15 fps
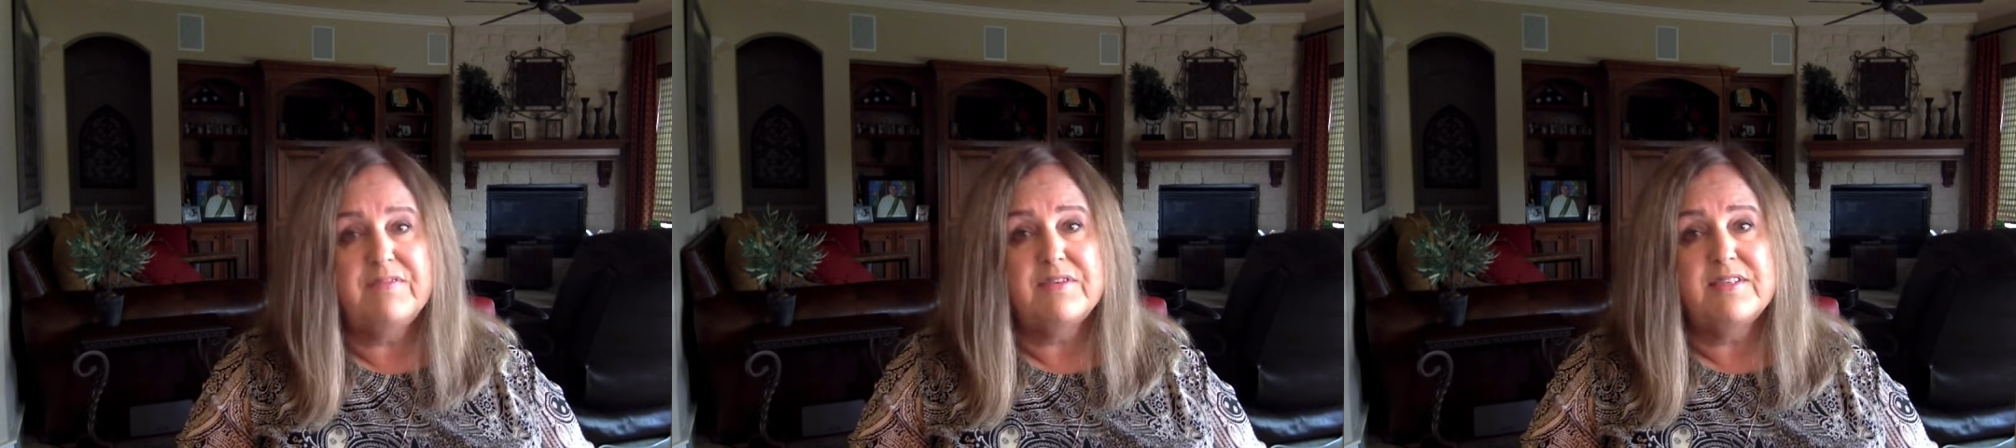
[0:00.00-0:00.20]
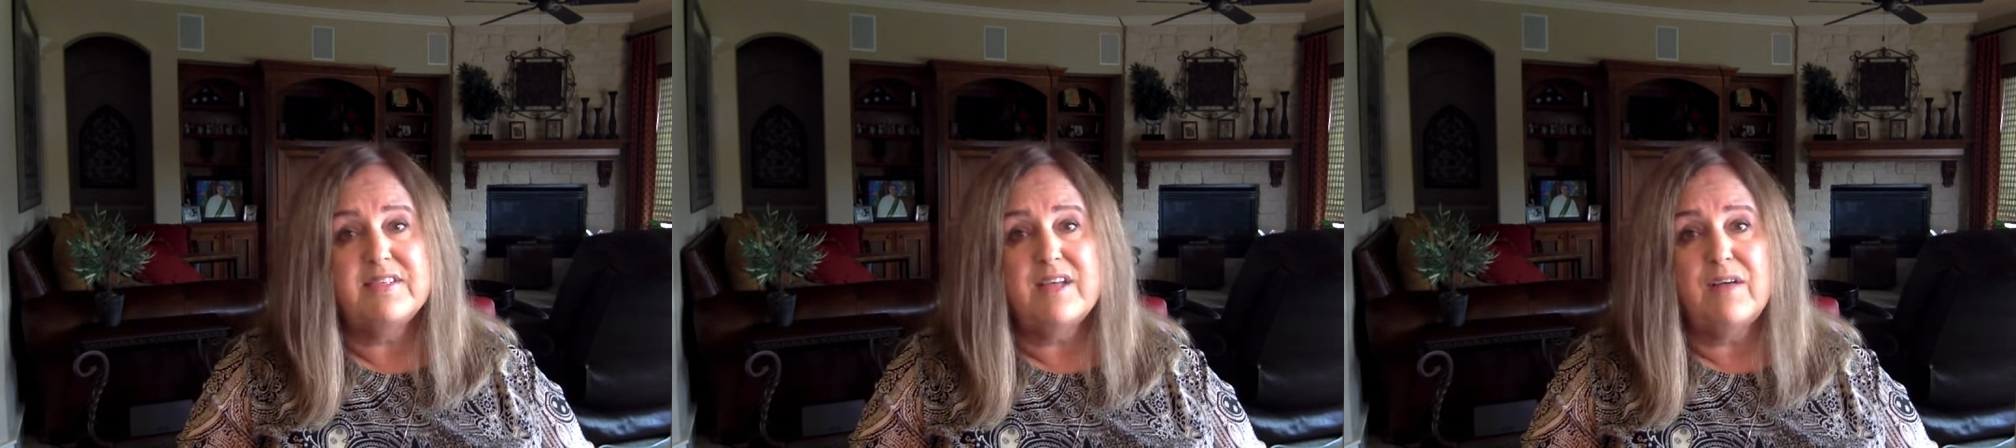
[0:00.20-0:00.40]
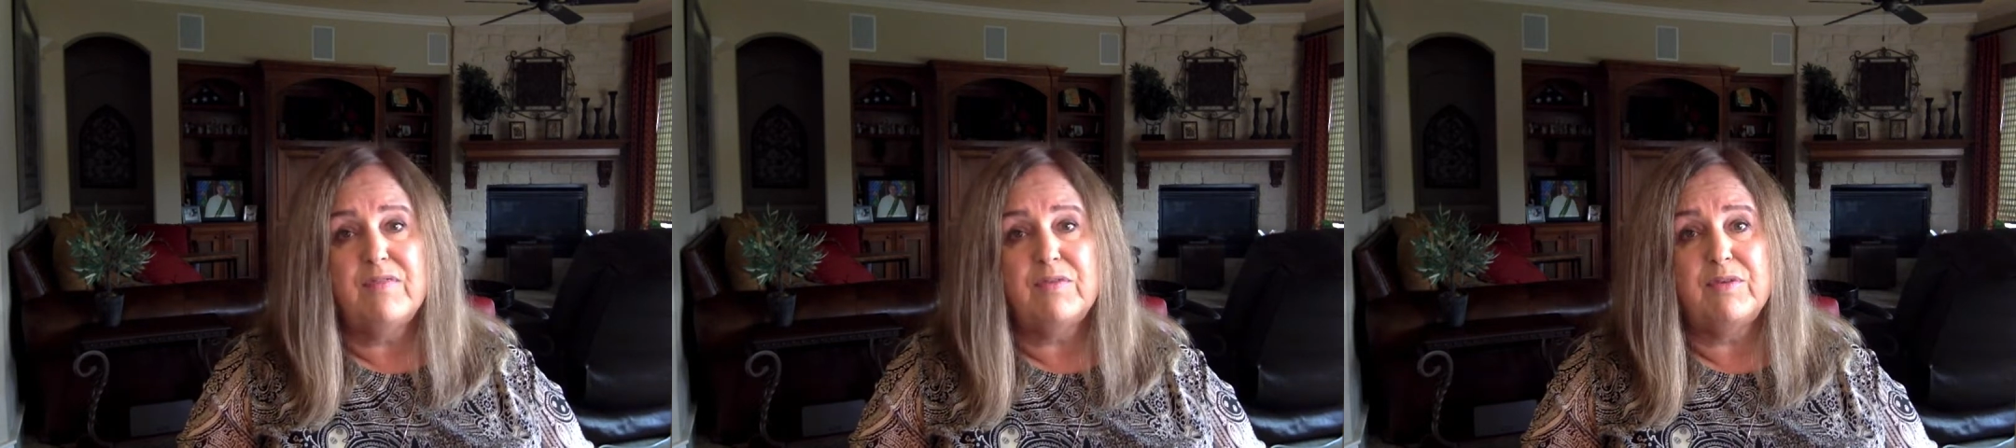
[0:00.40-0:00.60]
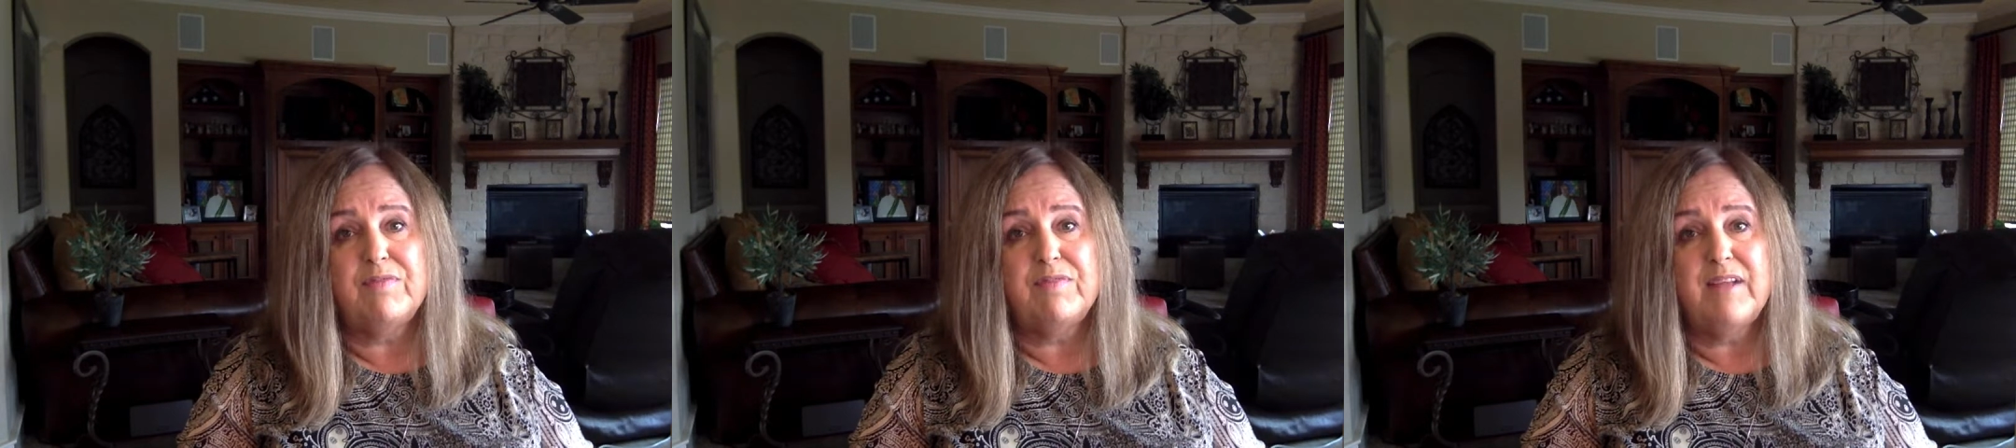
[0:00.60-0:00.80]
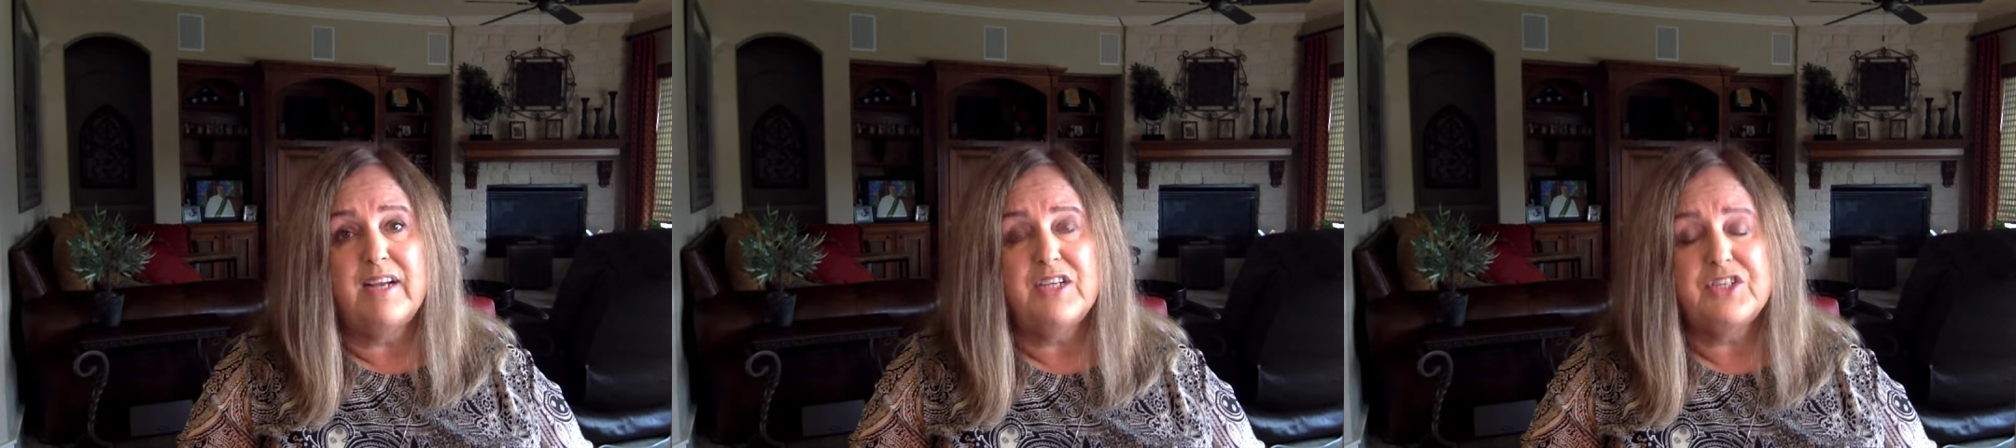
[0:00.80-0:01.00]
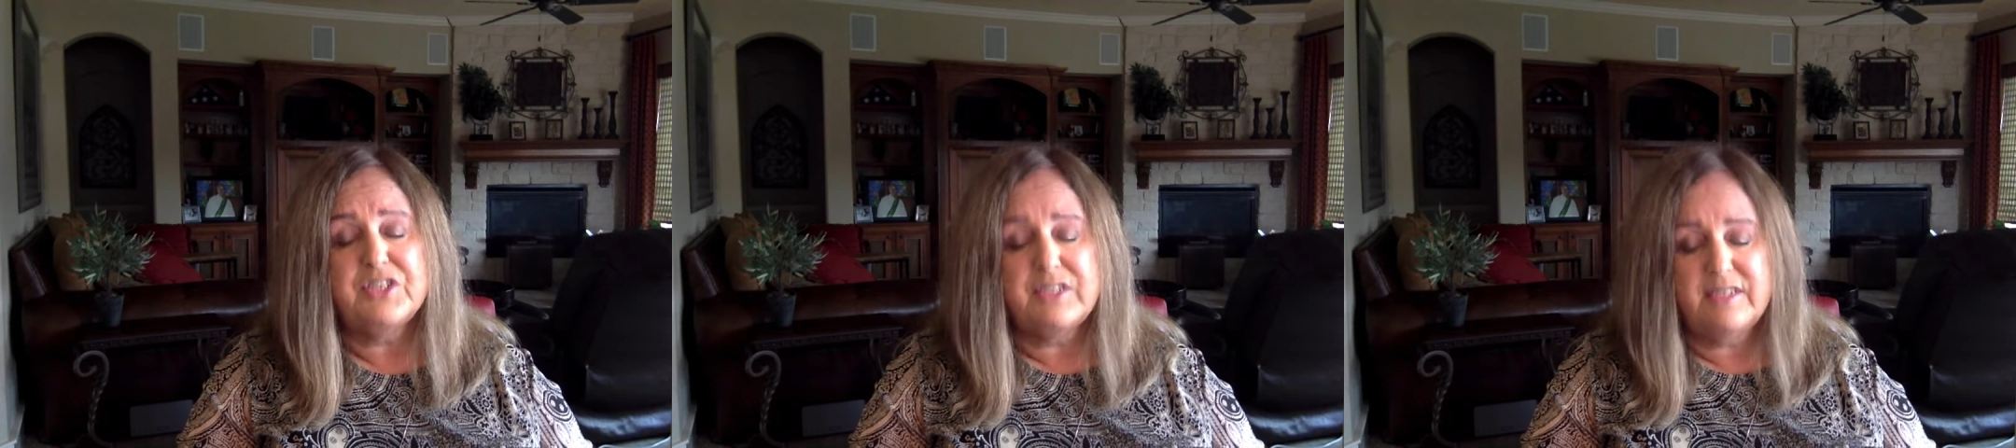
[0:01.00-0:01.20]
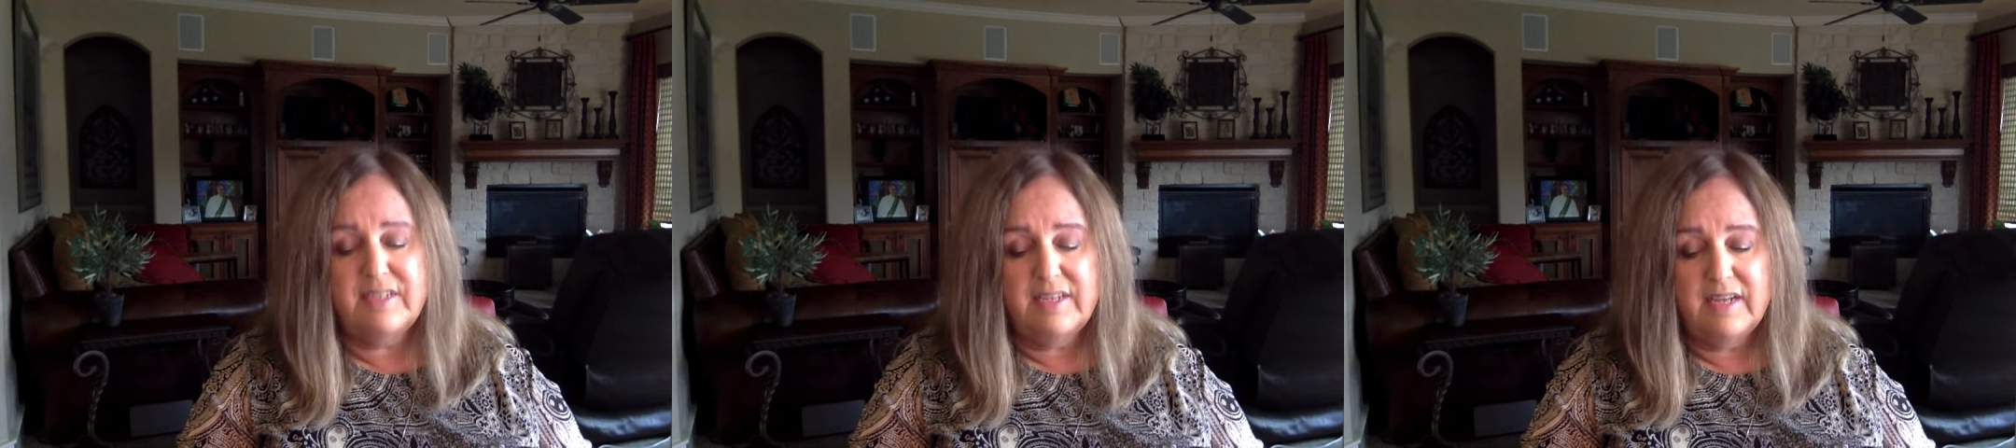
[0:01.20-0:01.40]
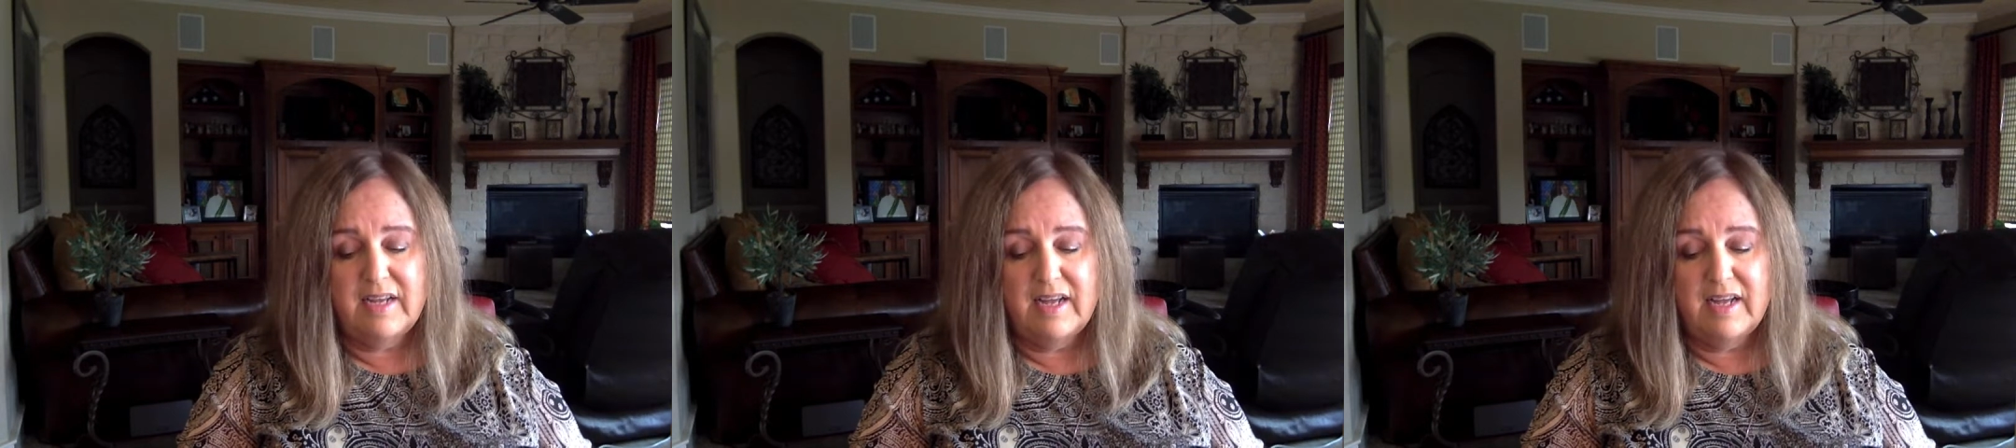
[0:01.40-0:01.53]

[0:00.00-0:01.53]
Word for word: for self reflection,